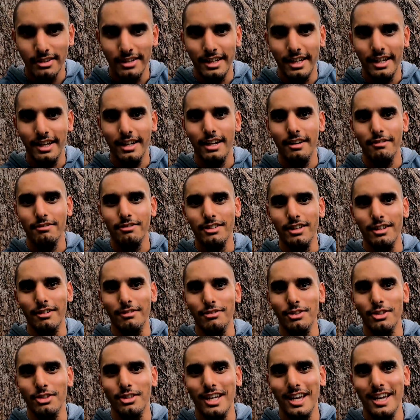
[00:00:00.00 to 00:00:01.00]
there after a
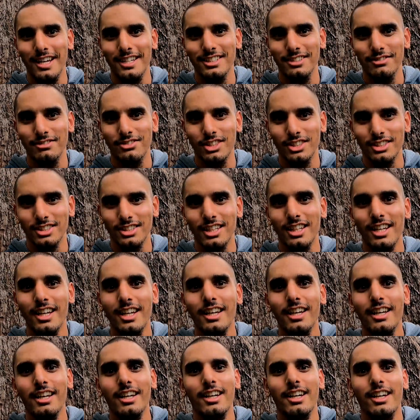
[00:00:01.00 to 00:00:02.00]
few days of just
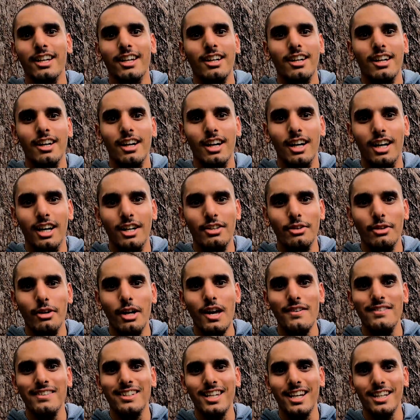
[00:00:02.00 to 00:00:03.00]
not
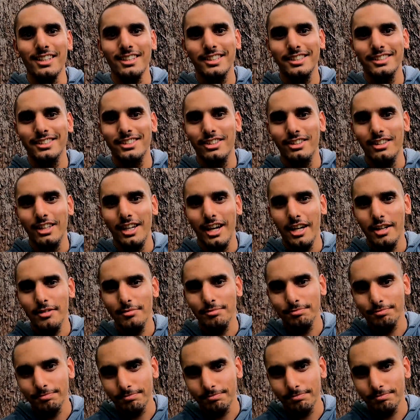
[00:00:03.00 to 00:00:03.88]
having access to that.